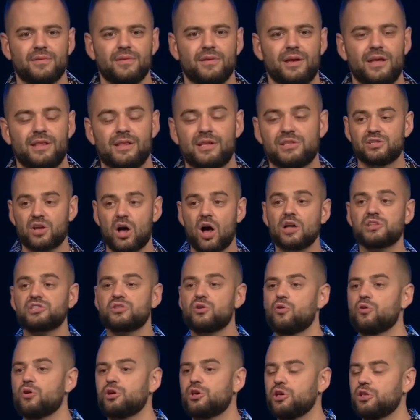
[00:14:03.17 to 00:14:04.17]
And
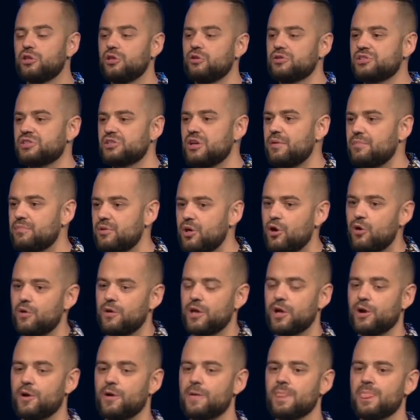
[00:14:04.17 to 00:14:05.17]
also a good little subnote
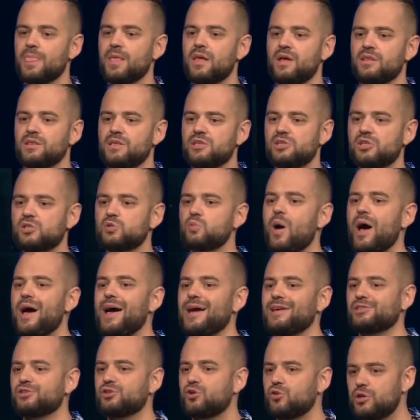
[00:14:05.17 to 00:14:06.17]
here. This is why
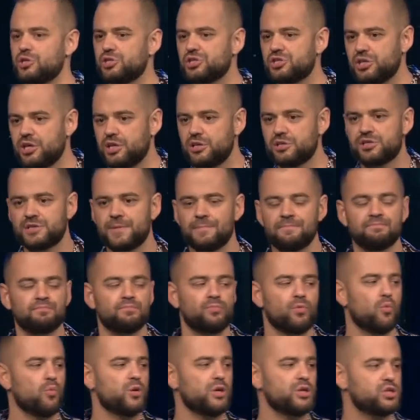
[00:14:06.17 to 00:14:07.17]
as Christians,
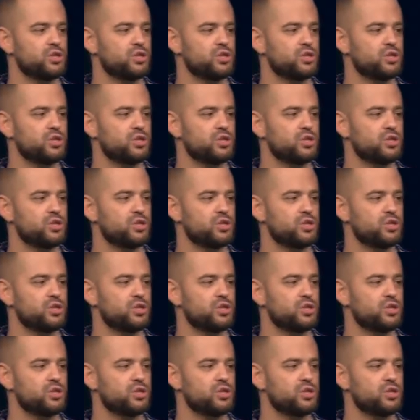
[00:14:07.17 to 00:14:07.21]
we